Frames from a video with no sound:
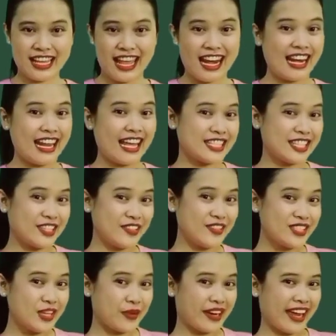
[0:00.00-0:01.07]
Let's use
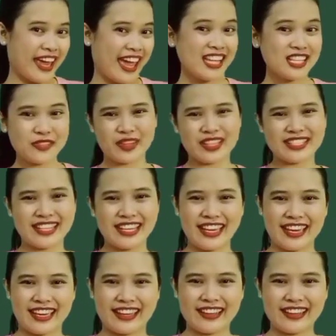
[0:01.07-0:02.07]
our hands while singing.